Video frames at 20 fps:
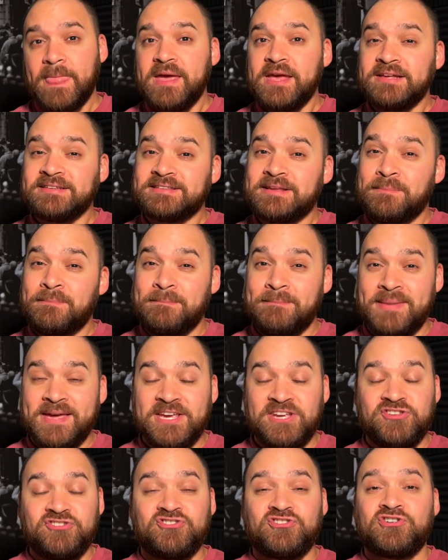is a
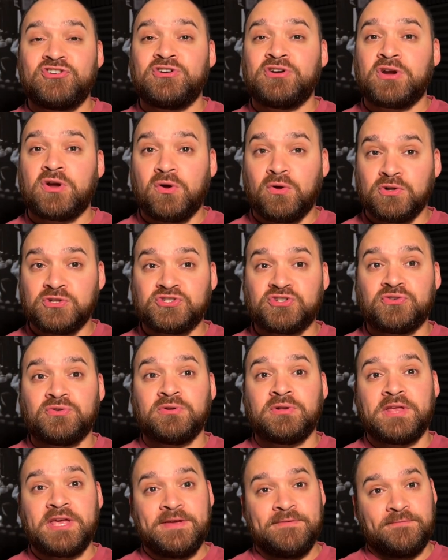major
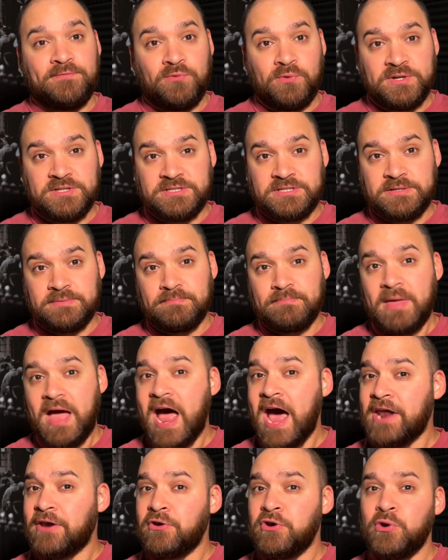cultural influence.
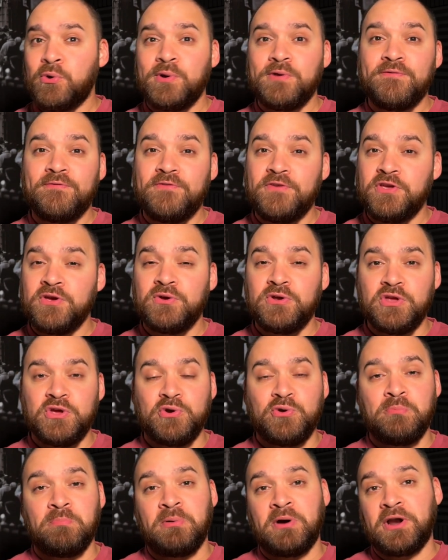I don't know if you
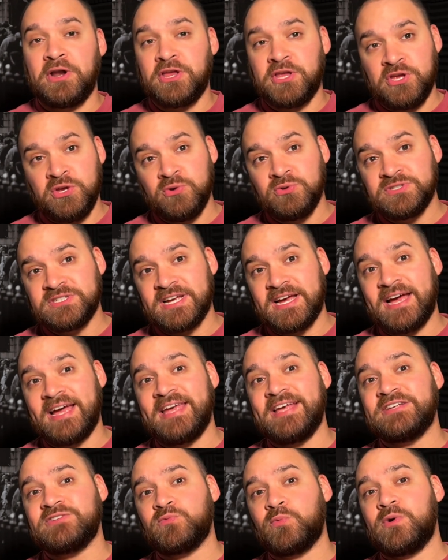knew, but Utah
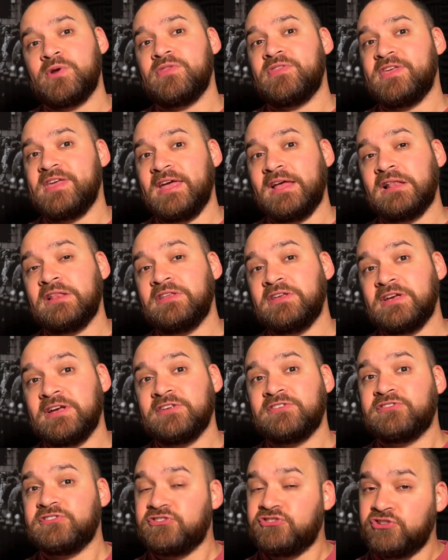is where the
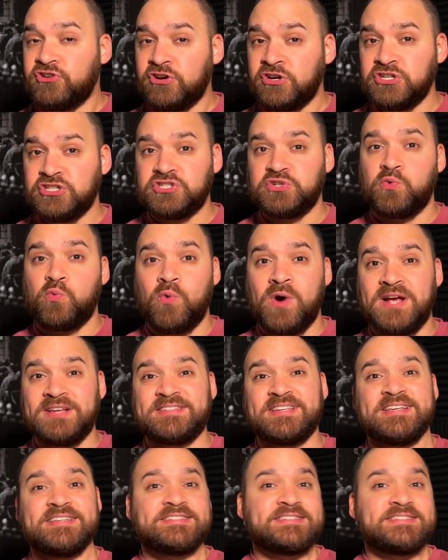LDS Church was